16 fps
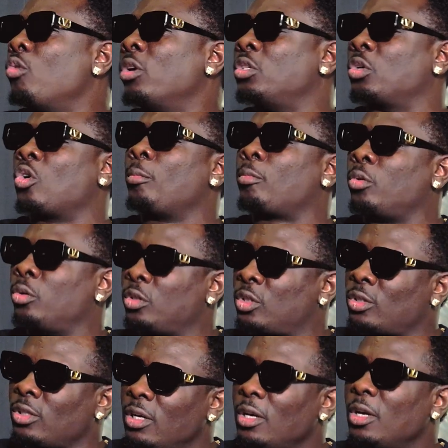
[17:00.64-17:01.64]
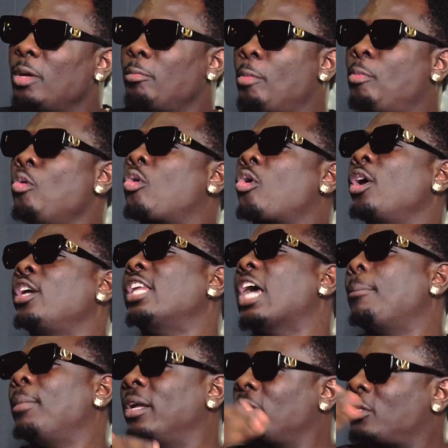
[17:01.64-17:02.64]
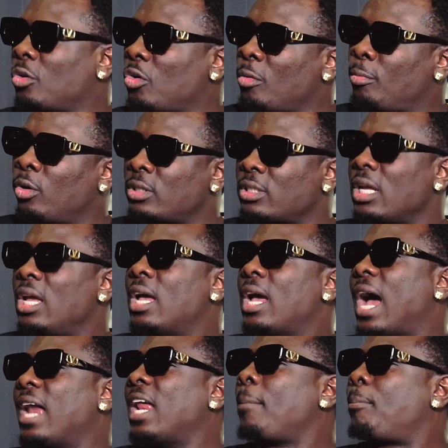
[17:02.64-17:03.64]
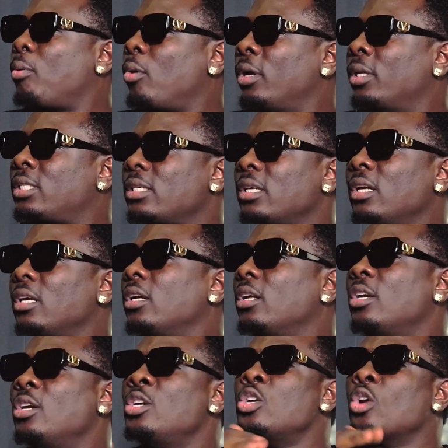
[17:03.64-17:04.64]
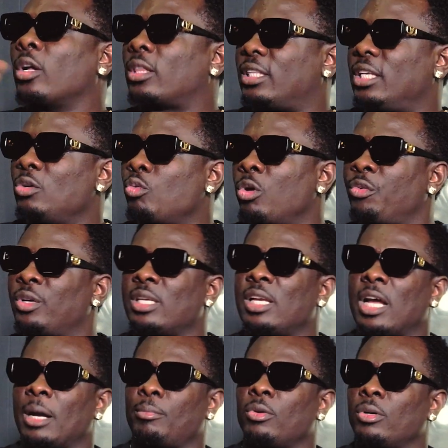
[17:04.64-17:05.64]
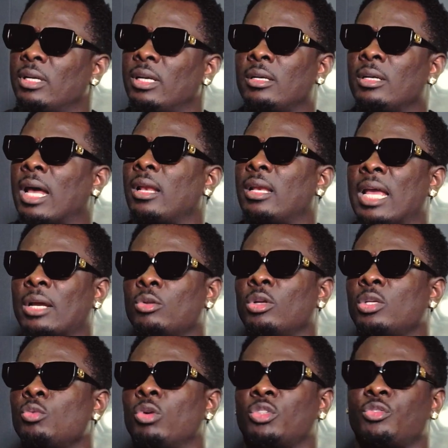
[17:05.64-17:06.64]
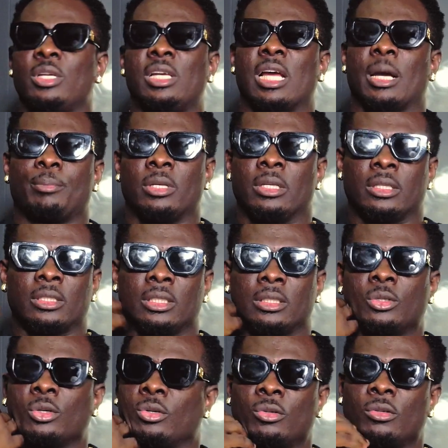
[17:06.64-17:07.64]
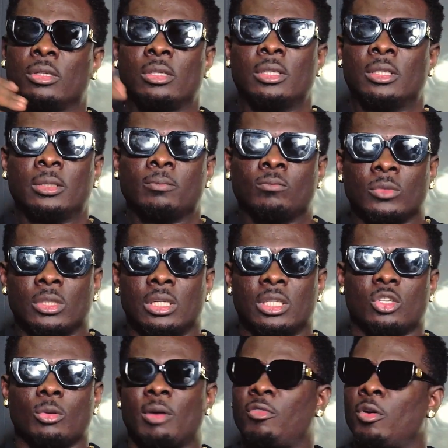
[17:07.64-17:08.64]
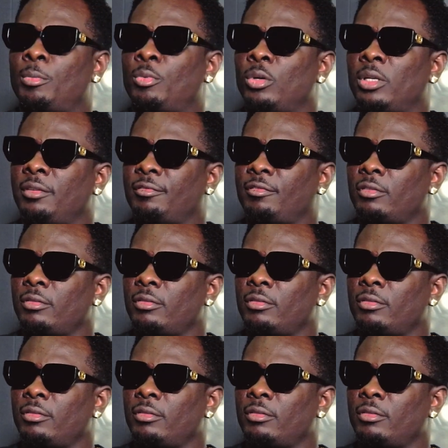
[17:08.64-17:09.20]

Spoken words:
want to come close. People will call you their mentor. But at that point, nothing was really happening. So it's normal for people to leave.